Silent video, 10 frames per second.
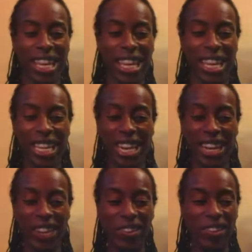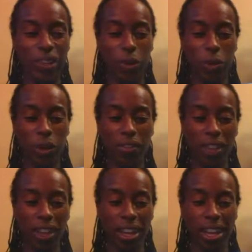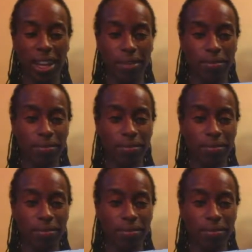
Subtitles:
And now we've got,